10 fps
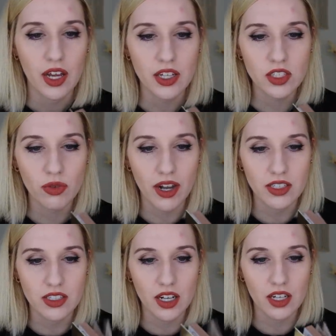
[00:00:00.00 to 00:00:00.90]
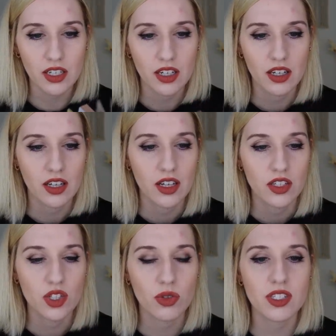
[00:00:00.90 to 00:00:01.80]
Interesting.
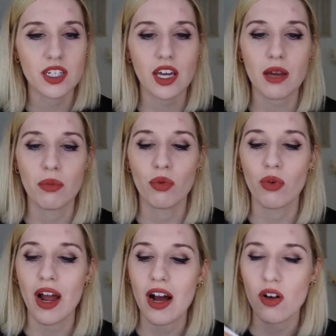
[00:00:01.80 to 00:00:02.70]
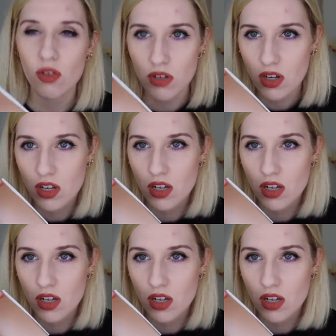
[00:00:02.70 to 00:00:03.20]
So it's like a brown